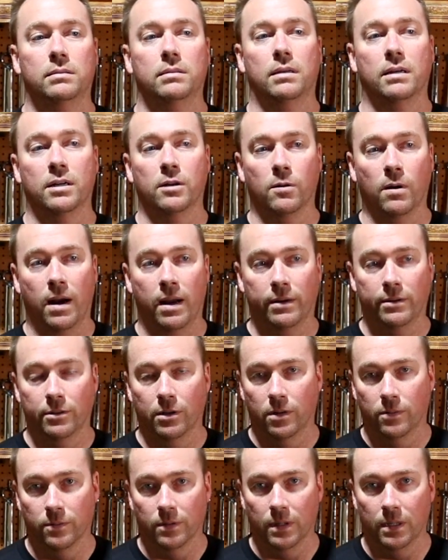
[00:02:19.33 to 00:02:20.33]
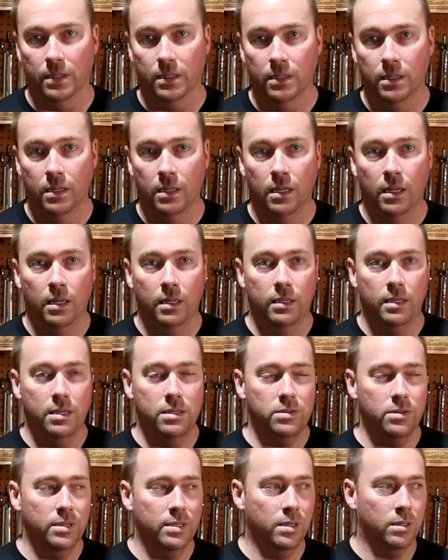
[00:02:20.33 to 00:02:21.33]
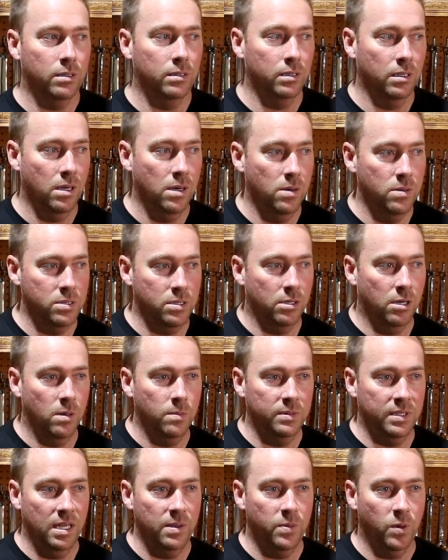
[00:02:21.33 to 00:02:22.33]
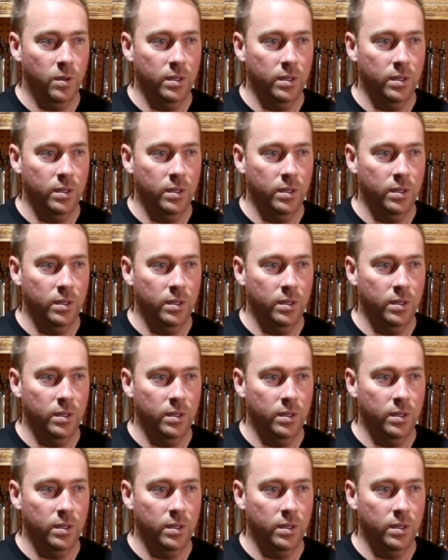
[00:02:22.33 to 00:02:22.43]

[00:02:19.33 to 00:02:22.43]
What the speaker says: a grinder over it. Usually you go to Lowe's or Home Depot.